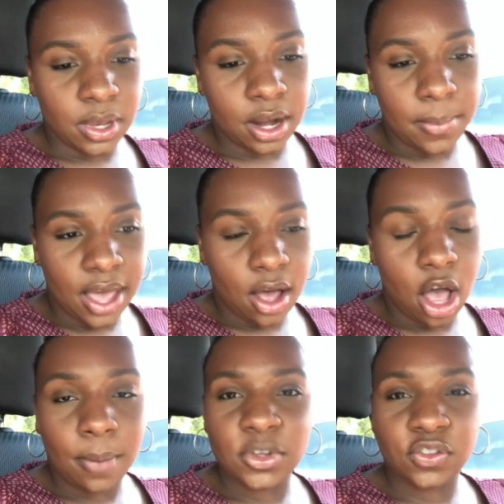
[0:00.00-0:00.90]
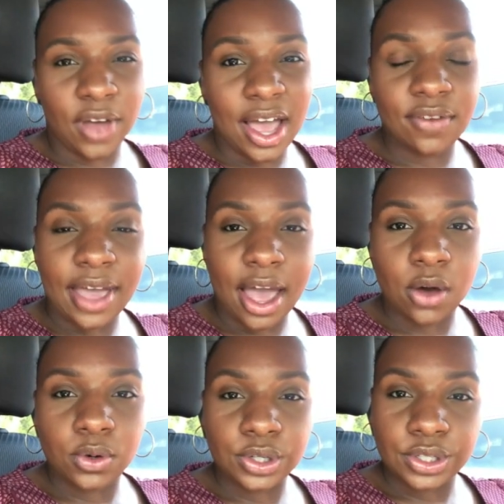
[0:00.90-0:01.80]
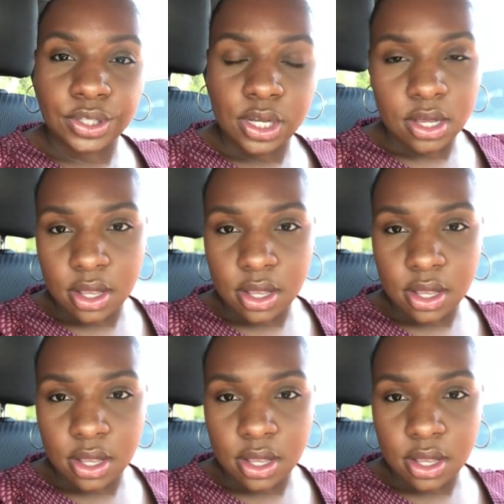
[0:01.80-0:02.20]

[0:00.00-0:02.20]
been about almost 5 hours.